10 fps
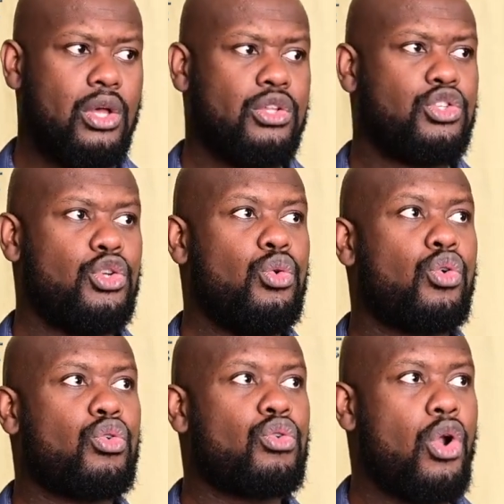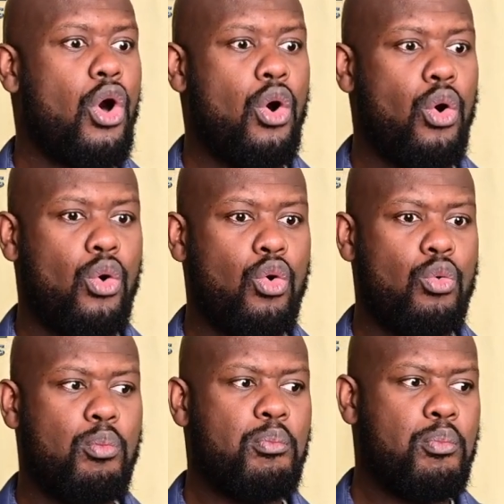to grow
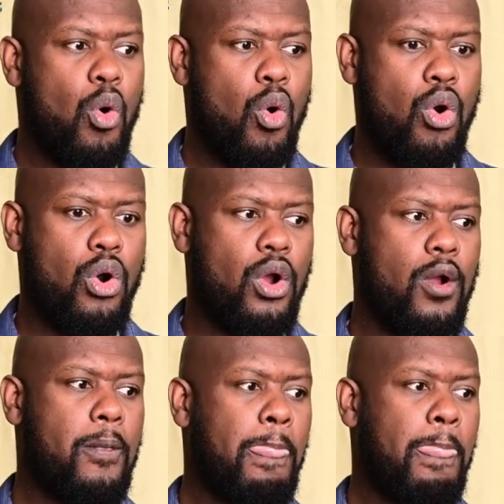more